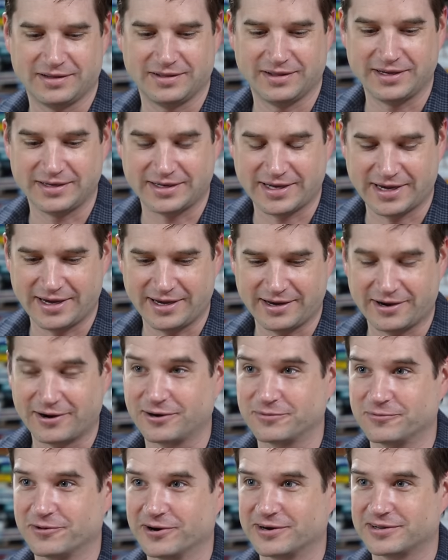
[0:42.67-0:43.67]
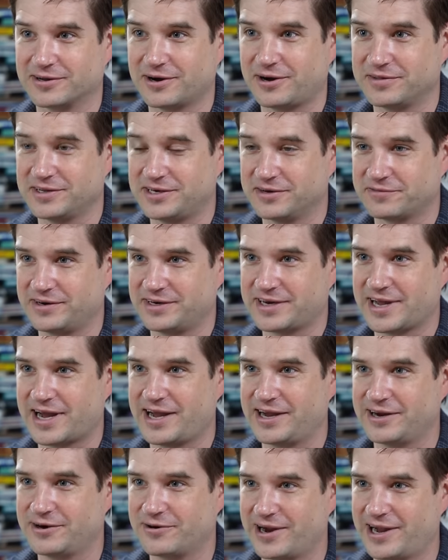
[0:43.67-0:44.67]
Lente artwork, all the different
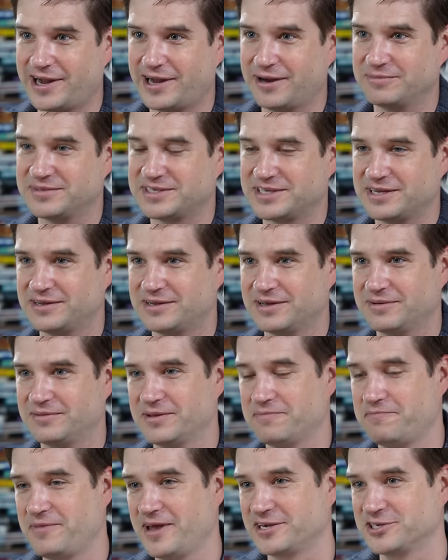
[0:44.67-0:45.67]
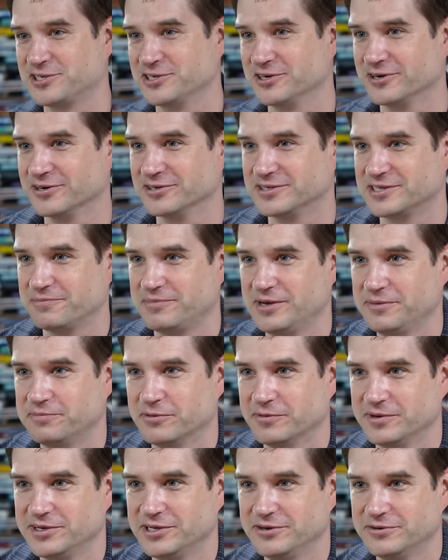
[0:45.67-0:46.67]
diagrams, the, the, the pictures that
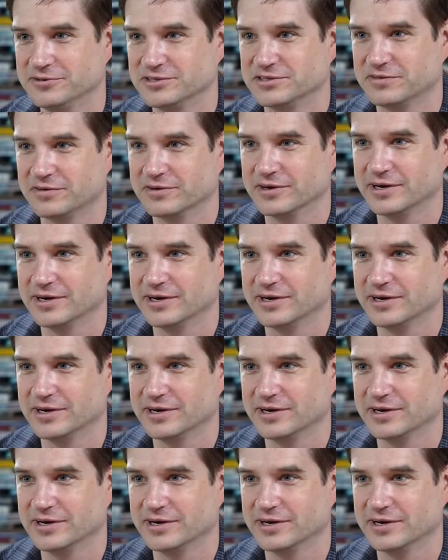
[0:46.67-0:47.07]
people would use for